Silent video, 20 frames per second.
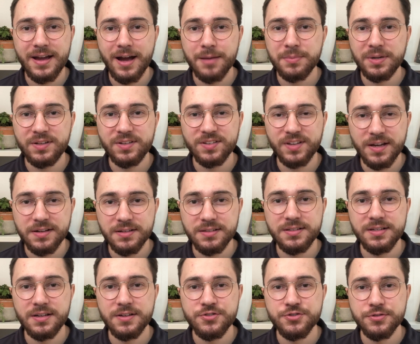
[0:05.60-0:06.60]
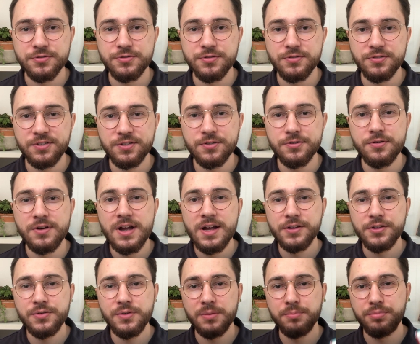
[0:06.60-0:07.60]
I'm excited to introduce you
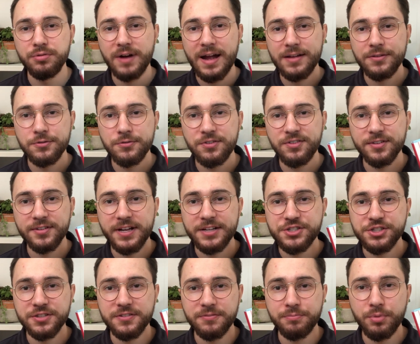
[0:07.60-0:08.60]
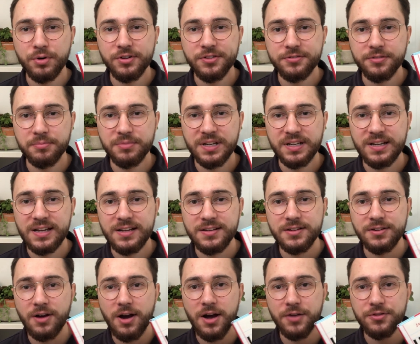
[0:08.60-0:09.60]
to a brand new selection of books from
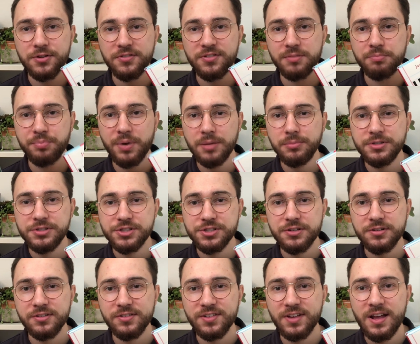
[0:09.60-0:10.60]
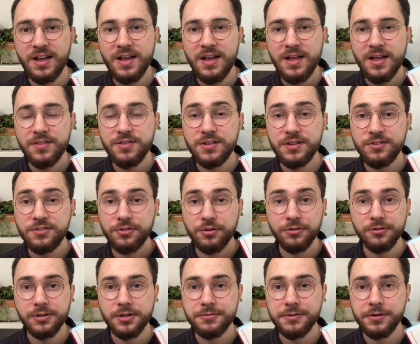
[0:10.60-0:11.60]
Canadian authors and publishers. These
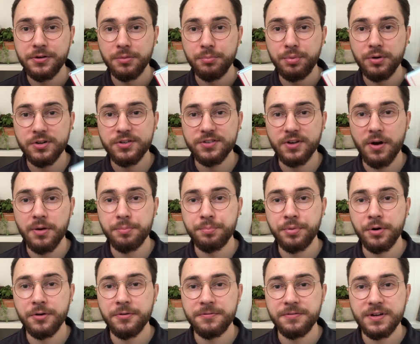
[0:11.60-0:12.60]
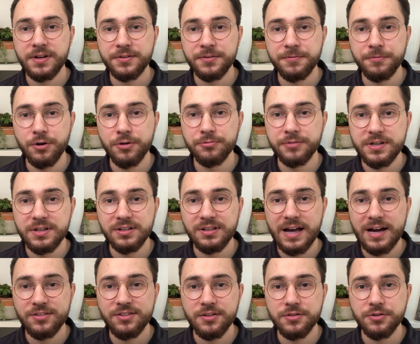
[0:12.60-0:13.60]
early reader books are perfect for read
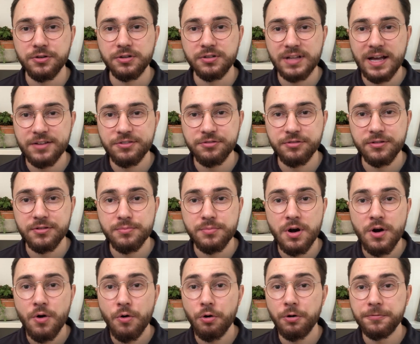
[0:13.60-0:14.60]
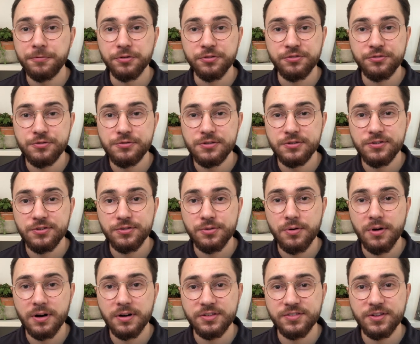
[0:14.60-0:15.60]
alouds in your classroom or for students
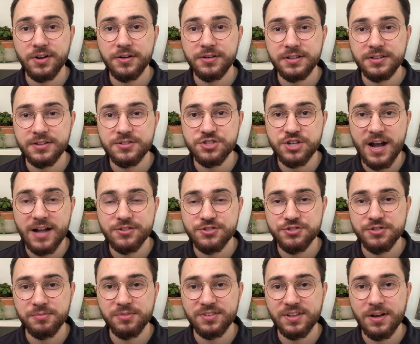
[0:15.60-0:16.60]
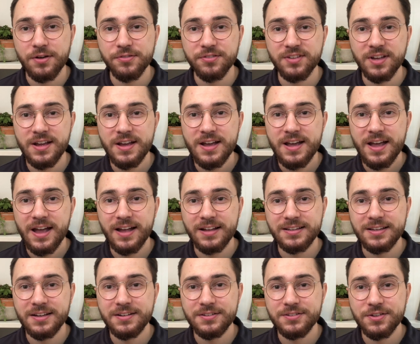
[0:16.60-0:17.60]
who are starting to challenge themselves
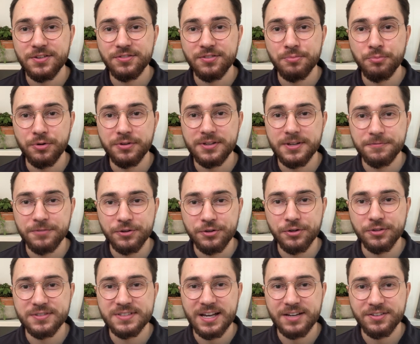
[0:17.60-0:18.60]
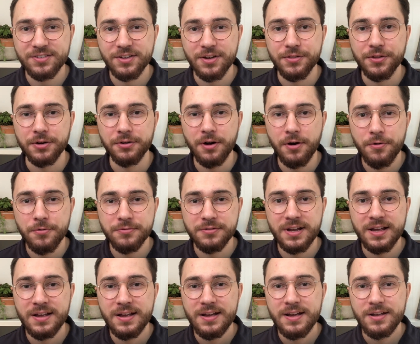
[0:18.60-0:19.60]
and get into some more difficult texts on their own.
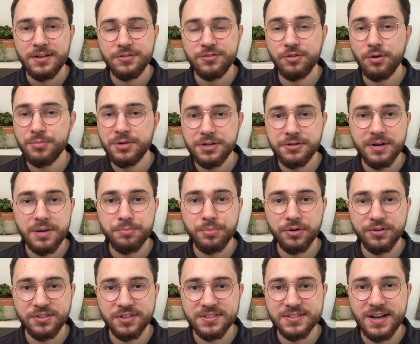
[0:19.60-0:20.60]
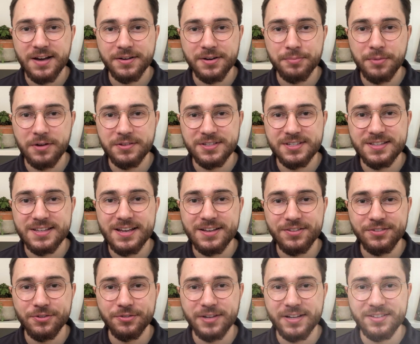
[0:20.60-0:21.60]
So many great books to talk about today,
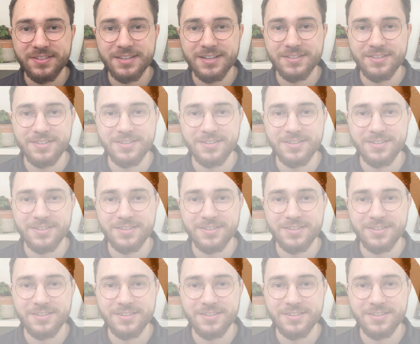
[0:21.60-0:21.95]
so let's get